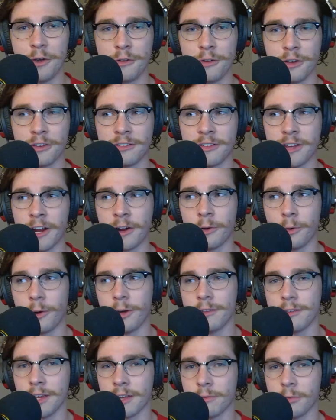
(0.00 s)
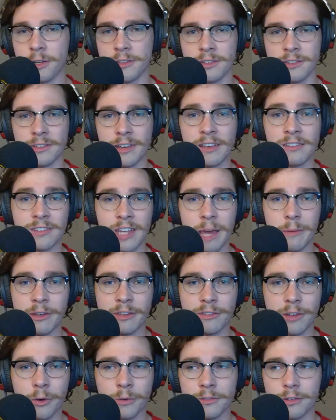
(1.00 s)
took steroids, like, let's just say Sammy
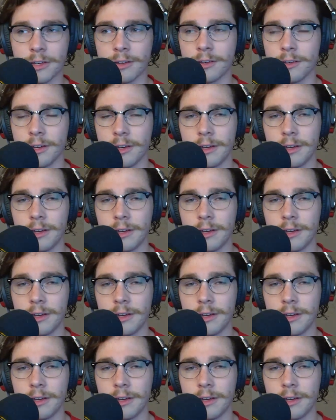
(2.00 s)
Sosa,